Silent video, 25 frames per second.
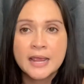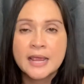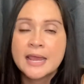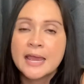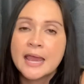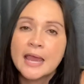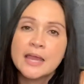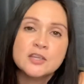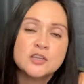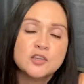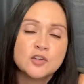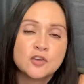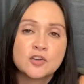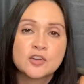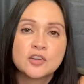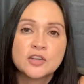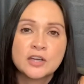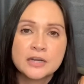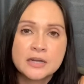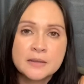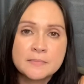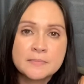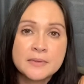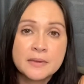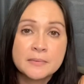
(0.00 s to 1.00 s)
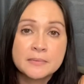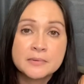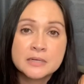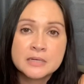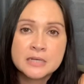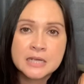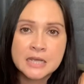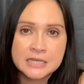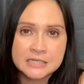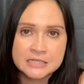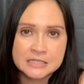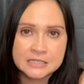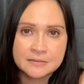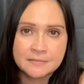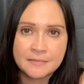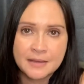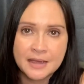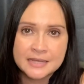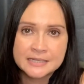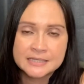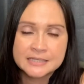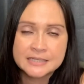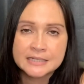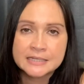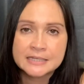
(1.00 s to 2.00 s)
And you're going to be able to
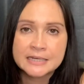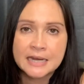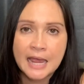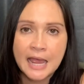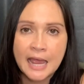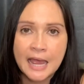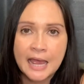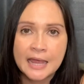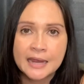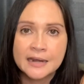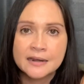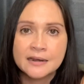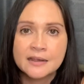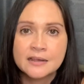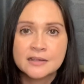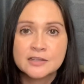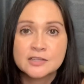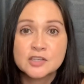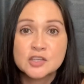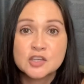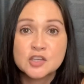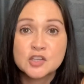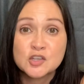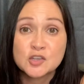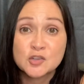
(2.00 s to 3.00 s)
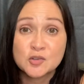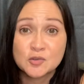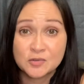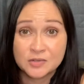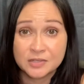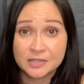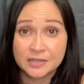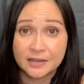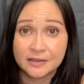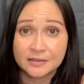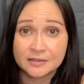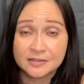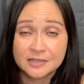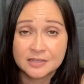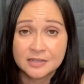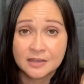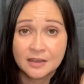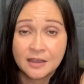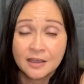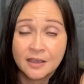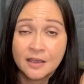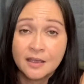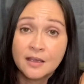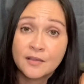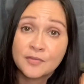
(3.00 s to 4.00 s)
customize it and choose it.
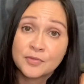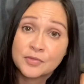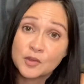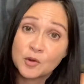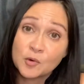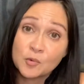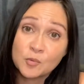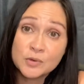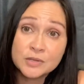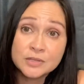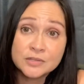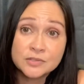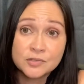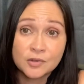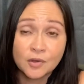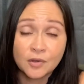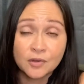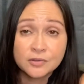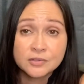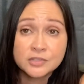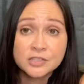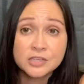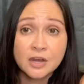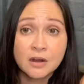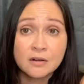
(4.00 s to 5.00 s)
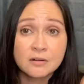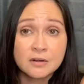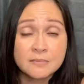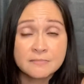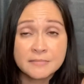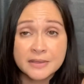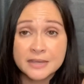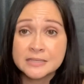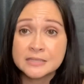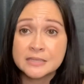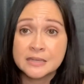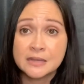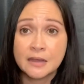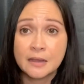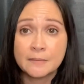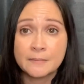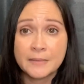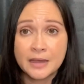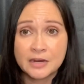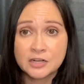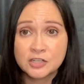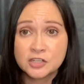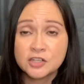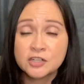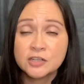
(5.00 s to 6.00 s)
The results are amazing. I'm
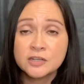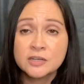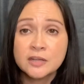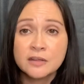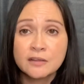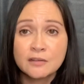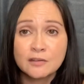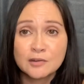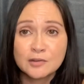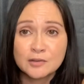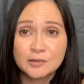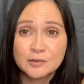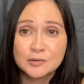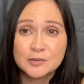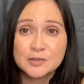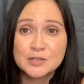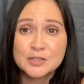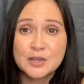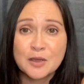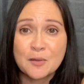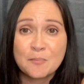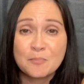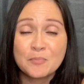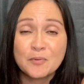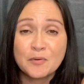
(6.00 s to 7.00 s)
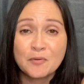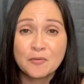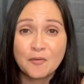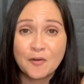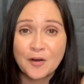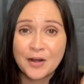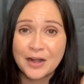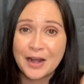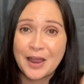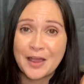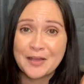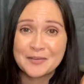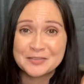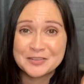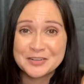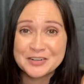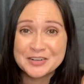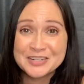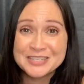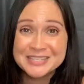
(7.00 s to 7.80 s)
actually going to include some before and afters.